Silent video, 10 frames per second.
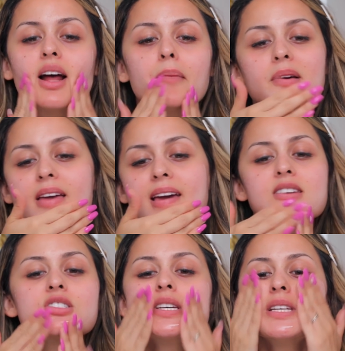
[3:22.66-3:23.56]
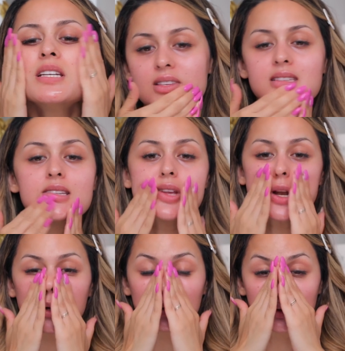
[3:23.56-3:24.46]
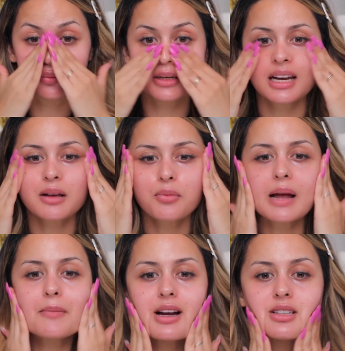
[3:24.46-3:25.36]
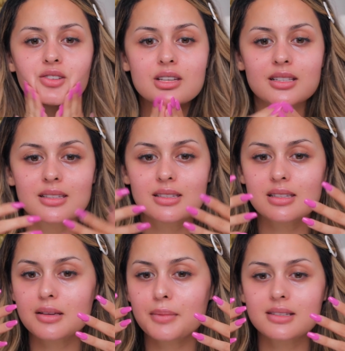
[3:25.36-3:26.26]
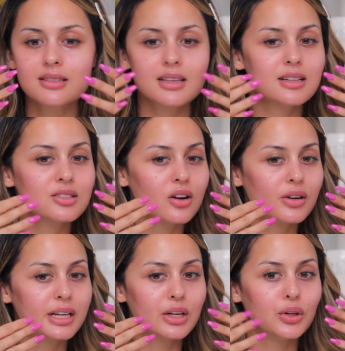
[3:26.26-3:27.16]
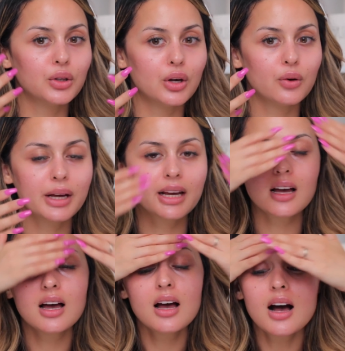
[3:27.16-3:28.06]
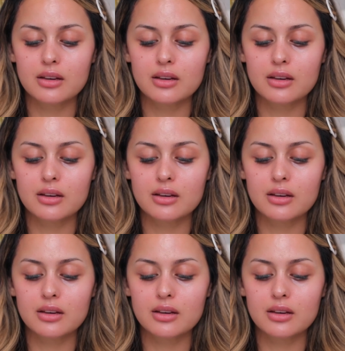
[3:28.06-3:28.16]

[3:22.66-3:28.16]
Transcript: application. This is an illuminating primer. As you can see, my skin is already glowing.